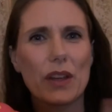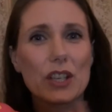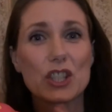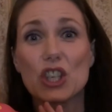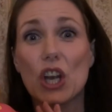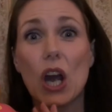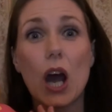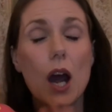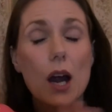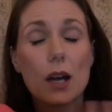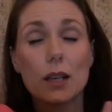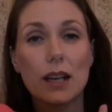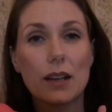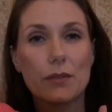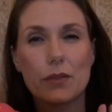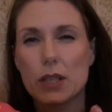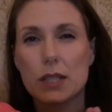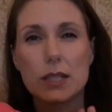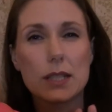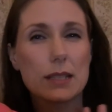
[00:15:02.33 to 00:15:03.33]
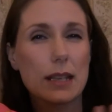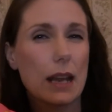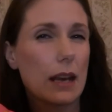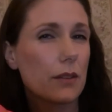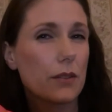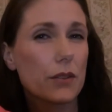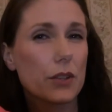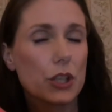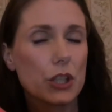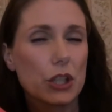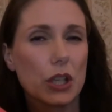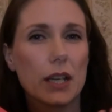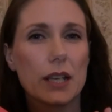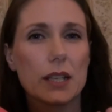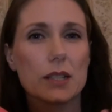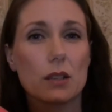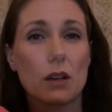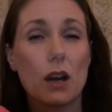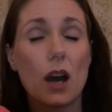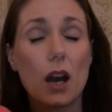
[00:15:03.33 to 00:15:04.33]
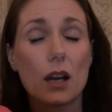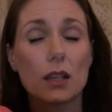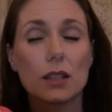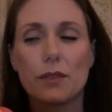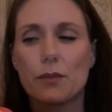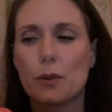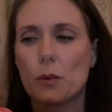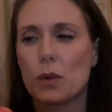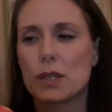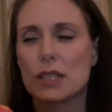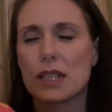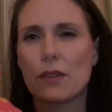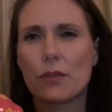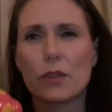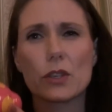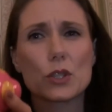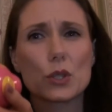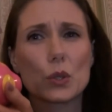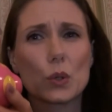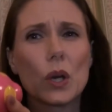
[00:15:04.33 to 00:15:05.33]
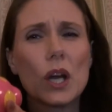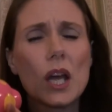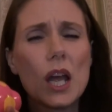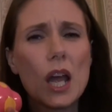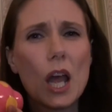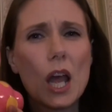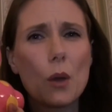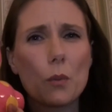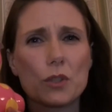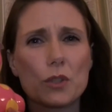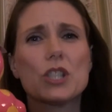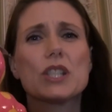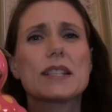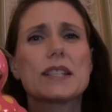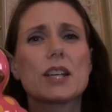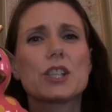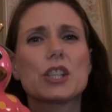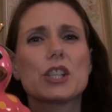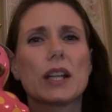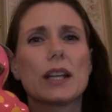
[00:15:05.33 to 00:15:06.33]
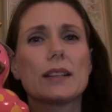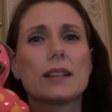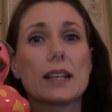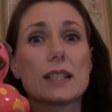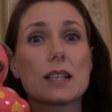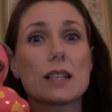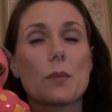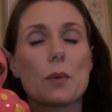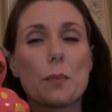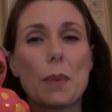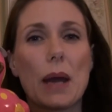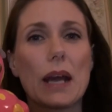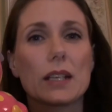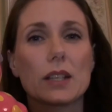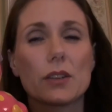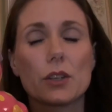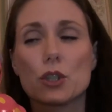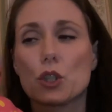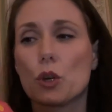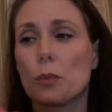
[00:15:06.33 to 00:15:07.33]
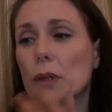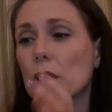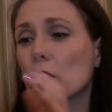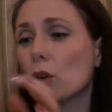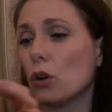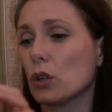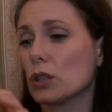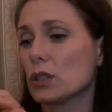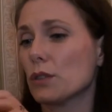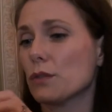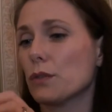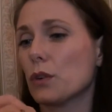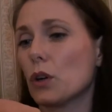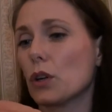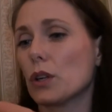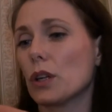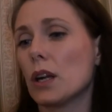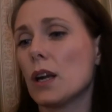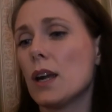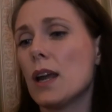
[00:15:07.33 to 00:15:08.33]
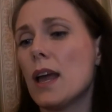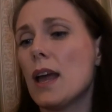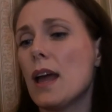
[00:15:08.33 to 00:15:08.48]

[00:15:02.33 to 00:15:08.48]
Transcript: this. She hardly ever sees anything she likes or hardly ever wants anything. So when she said she liked this, I went back to the shop and got it for her.